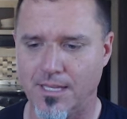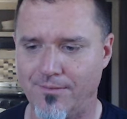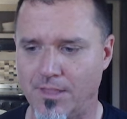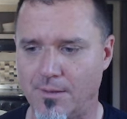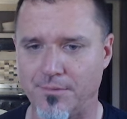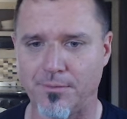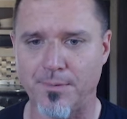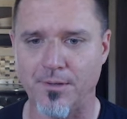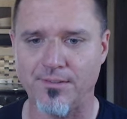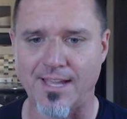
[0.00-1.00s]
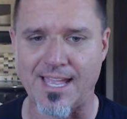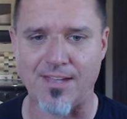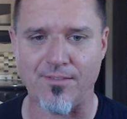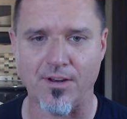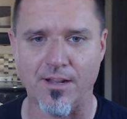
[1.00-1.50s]
even though I'm supposed to
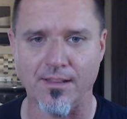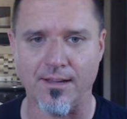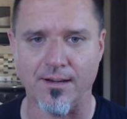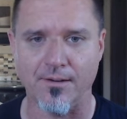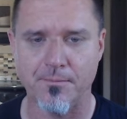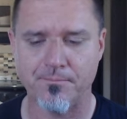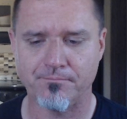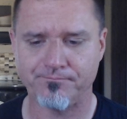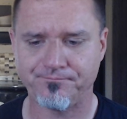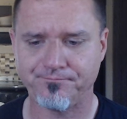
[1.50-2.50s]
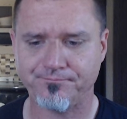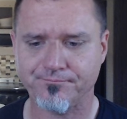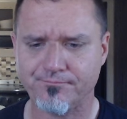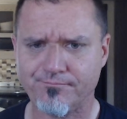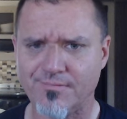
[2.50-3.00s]
have it on there,
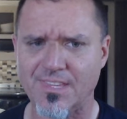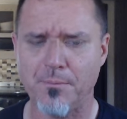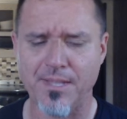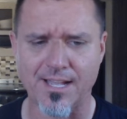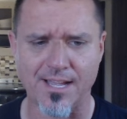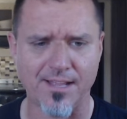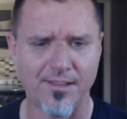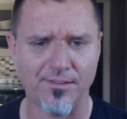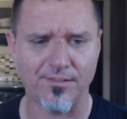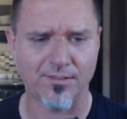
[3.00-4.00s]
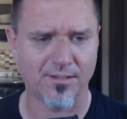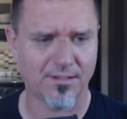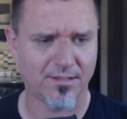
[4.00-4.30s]
because